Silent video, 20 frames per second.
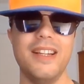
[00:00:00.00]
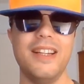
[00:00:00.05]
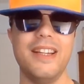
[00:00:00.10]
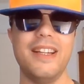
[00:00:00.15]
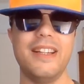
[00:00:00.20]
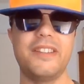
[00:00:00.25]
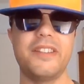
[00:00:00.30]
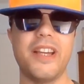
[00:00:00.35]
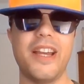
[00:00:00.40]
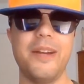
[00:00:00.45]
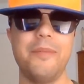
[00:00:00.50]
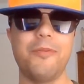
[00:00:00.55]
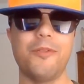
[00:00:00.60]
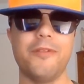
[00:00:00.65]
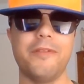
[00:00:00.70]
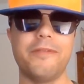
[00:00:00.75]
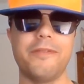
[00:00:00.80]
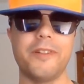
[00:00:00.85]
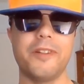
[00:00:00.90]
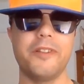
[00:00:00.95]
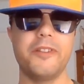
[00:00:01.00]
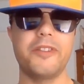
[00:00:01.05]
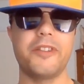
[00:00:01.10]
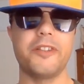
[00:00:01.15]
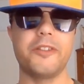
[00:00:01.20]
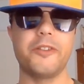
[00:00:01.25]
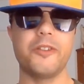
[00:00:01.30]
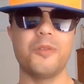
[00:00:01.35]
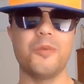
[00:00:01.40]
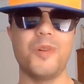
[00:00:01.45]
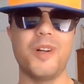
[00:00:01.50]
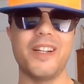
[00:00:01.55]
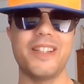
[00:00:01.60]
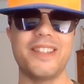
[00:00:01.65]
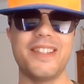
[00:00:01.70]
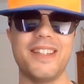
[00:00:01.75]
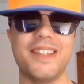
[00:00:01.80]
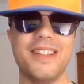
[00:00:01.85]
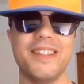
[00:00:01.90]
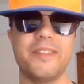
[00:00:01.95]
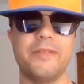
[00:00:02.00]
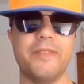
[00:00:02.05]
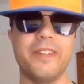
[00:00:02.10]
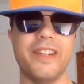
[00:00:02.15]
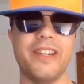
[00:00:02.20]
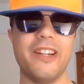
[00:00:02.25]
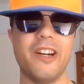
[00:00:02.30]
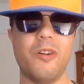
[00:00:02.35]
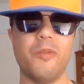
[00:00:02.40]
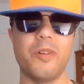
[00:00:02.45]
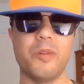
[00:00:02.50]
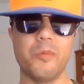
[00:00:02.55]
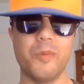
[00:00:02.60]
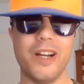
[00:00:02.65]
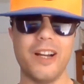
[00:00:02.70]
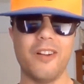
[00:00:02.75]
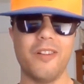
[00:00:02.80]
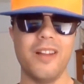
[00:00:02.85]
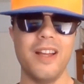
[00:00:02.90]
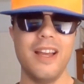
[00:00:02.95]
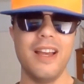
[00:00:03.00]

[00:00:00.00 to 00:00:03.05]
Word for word: It's April 1st as you're watching this video, and well,